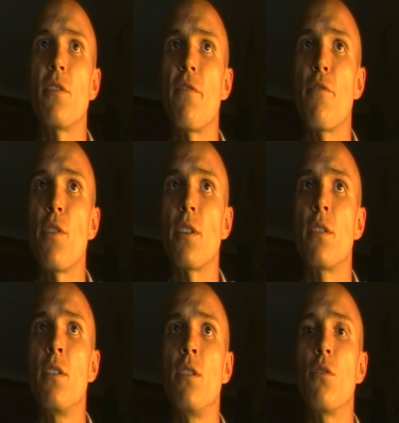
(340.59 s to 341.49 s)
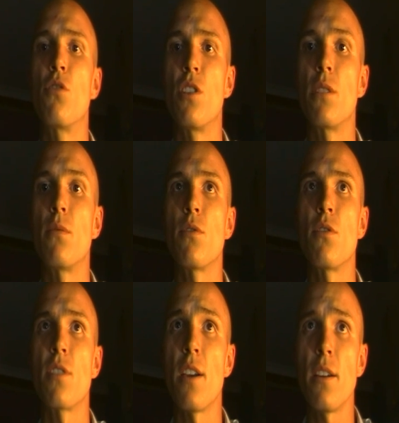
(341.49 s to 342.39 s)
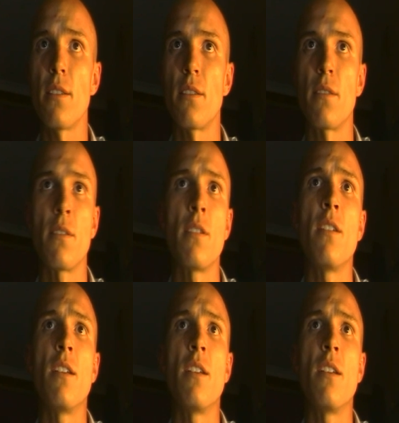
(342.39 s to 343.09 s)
is a threat to general society.